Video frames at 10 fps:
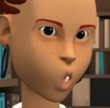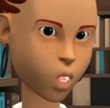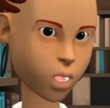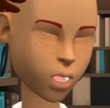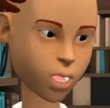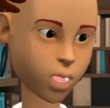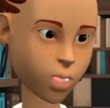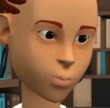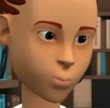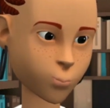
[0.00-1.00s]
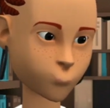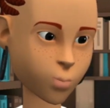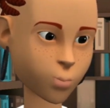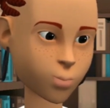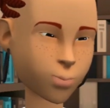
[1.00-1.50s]
area.
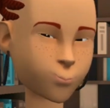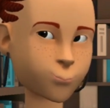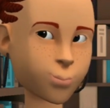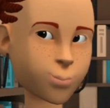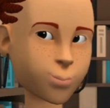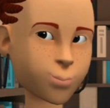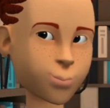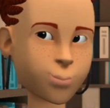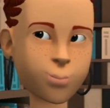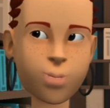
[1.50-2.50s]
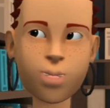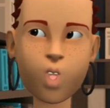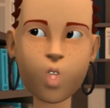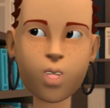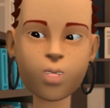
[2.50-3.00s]
4. The
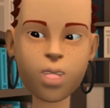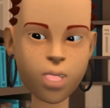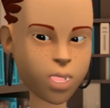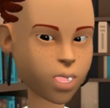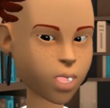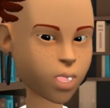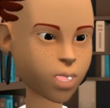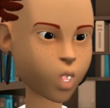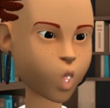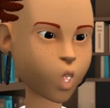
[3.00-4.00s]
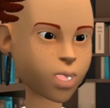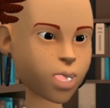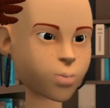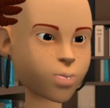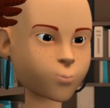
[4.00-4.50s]
region is a major
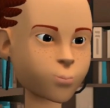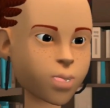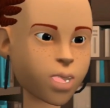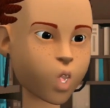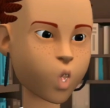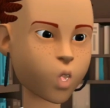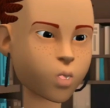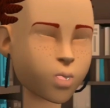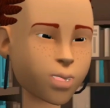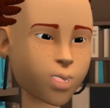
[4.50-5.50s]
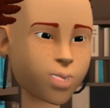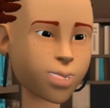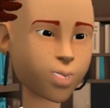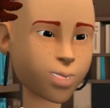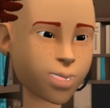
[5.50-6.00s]
control center for all the
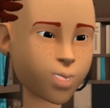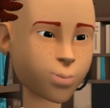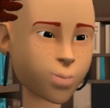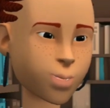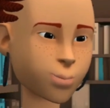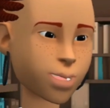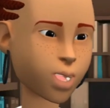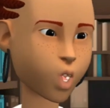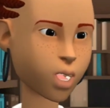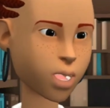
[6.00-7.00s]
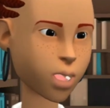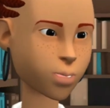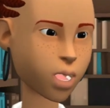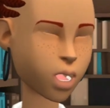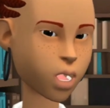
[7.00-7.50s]
movements that take place
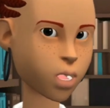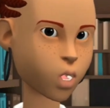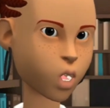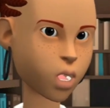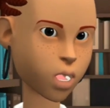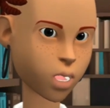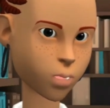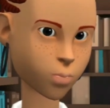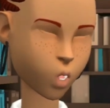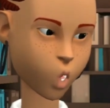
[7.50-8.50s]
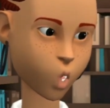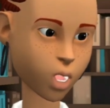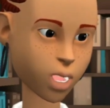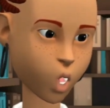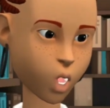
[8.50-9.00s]
between different countries of the
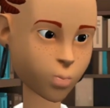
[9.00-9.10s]
world,